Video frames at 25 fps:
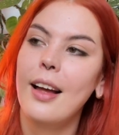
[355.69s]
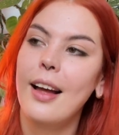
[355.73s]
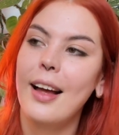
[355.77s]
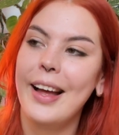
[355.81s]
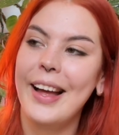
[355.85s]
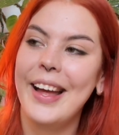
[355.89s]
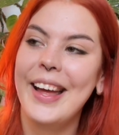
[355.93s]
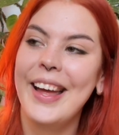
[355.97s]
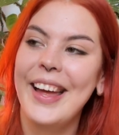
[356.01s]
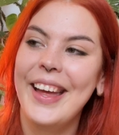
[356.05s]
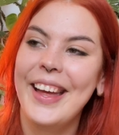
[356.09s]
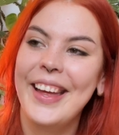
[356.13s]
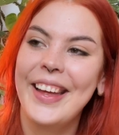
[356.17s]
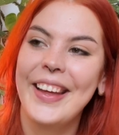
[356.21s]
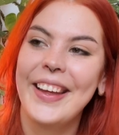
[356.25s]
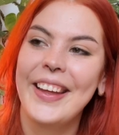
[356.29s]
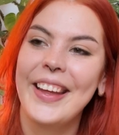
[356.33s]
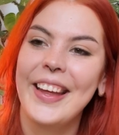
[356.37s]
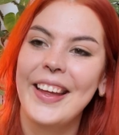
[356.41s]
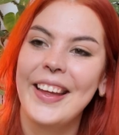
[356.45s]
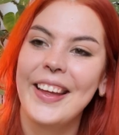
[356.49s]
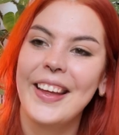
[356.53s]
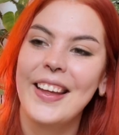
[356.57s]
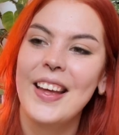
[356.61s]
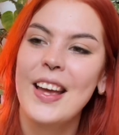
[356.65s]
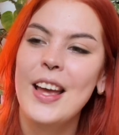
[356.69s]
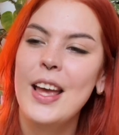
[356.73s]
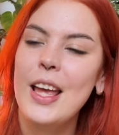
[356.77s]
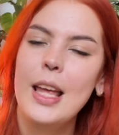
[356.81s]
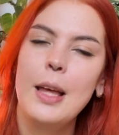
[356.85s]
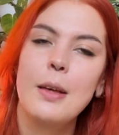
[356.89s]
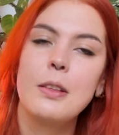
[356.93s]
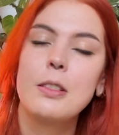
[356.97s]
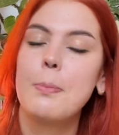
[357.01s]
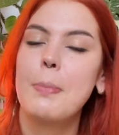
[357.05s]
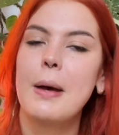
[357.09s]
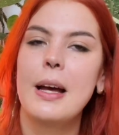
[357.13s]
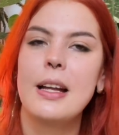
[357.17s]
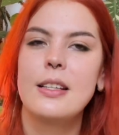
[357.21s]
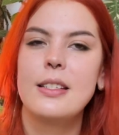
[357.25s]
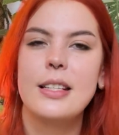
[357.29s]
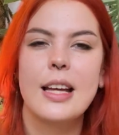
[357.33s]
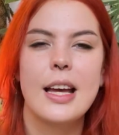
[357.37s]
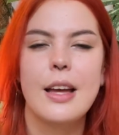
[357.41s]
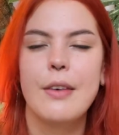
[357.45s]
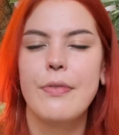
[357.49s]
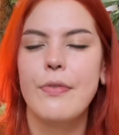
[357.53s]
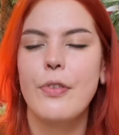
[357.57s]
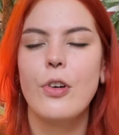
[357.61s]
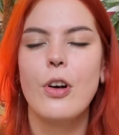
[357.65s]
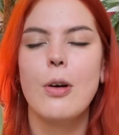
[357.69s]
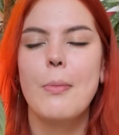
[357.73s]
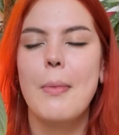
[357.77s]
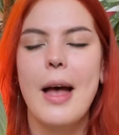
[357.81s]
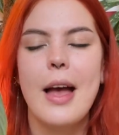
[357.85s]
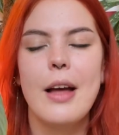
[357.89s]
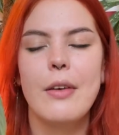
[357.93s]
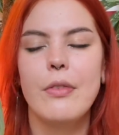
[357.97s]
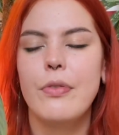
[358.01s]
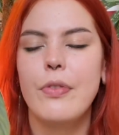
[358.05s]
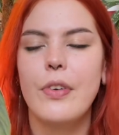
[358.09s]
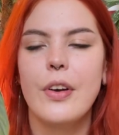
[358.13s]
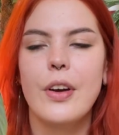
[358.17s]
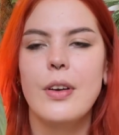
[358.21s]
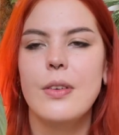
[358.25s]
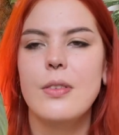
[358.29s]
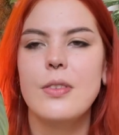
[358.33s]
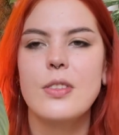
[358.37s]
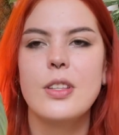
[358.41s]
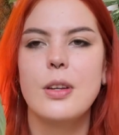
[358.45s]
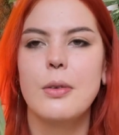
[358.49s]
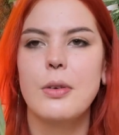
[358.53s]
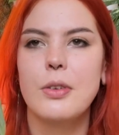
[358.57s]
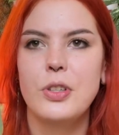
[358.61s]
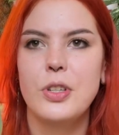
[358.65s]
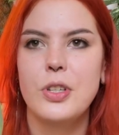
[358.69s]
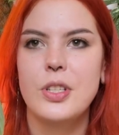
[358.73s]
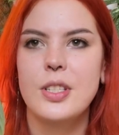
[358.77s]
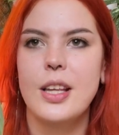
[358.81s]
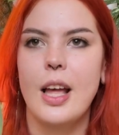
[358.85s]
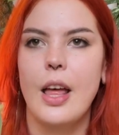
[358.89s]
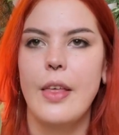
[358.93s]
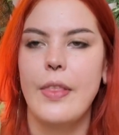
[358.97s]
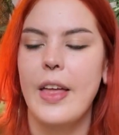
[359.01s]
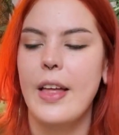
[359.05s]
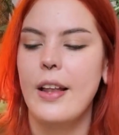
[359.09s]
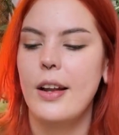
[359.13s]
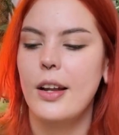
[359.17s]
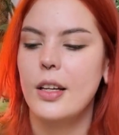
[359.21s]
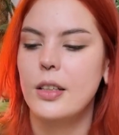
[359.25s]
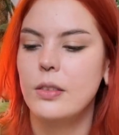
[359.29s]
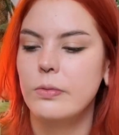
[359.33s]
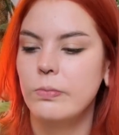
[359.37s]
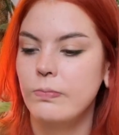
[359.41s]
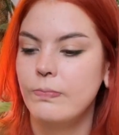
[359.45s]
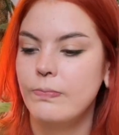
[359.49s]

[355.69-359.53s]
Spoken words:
It was a bad day. I forgot my headphones, so I was just sat there like,